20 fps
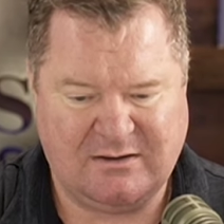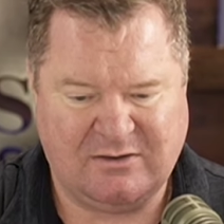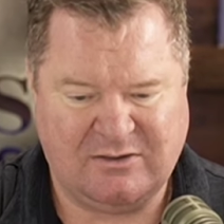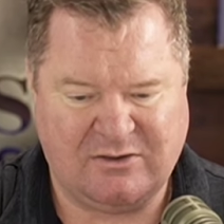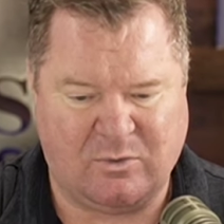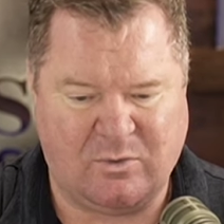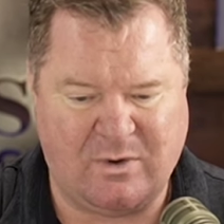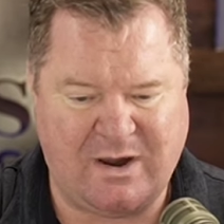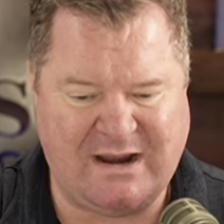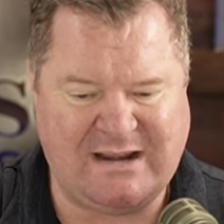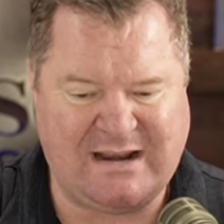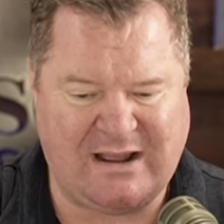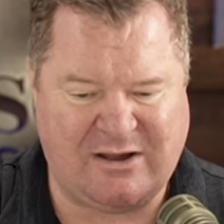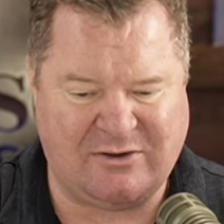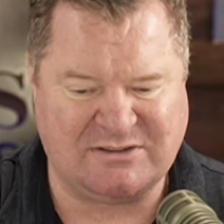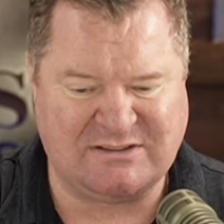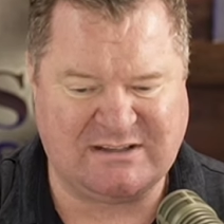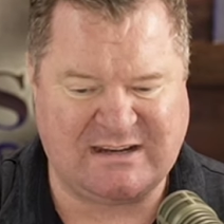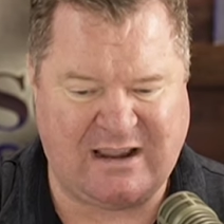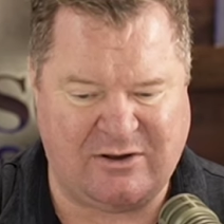The White
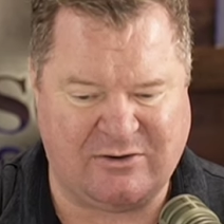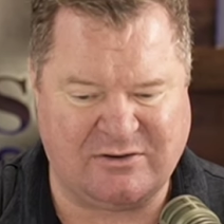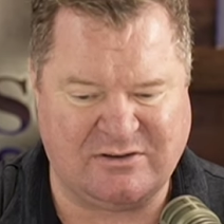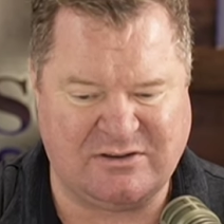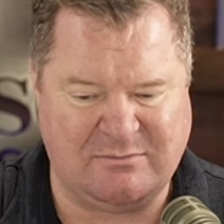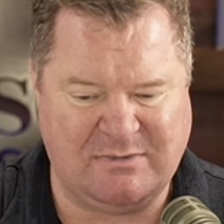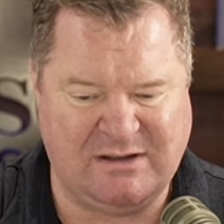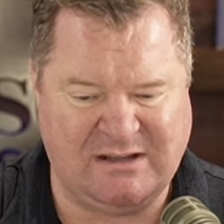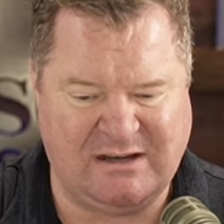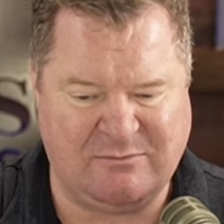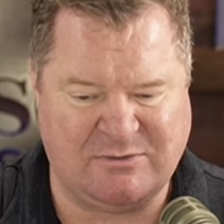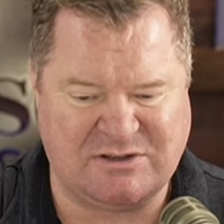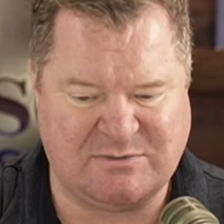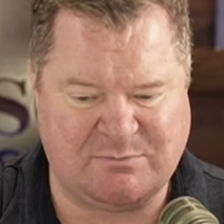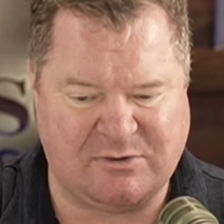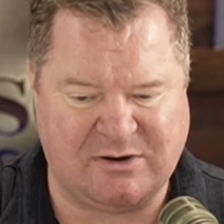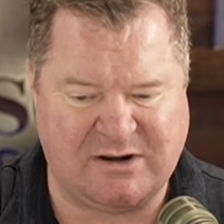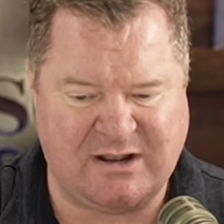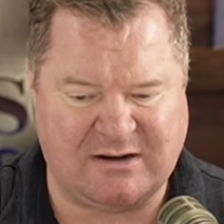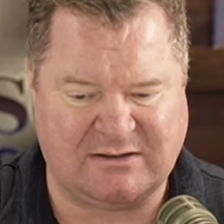House countered the meeting was
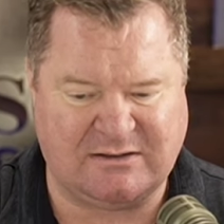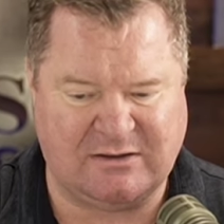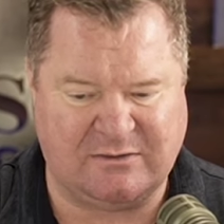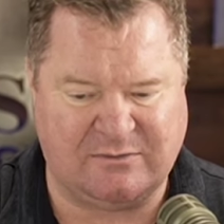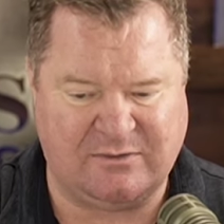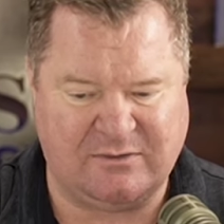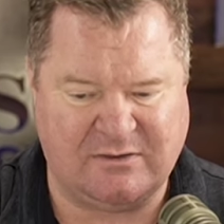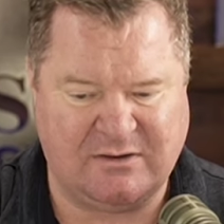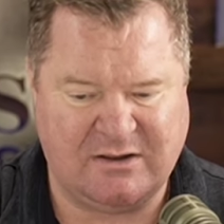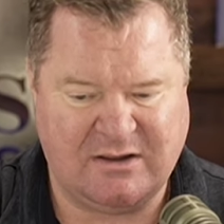productive.